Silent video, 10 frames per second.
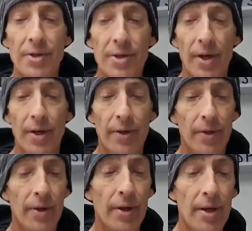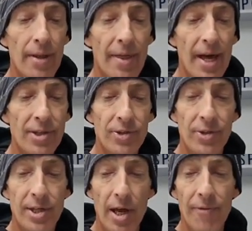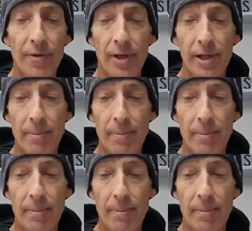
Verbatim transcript: So that's definitely